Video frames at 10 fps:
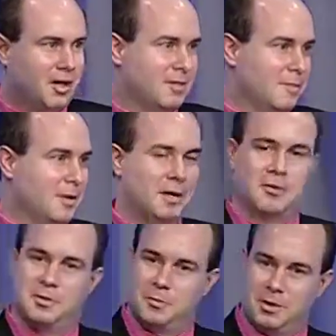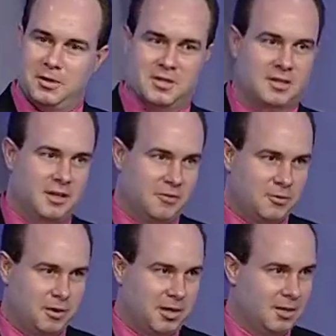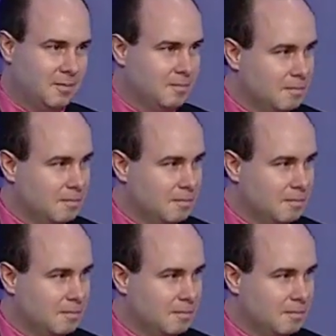and Tobago was part of the slave trade,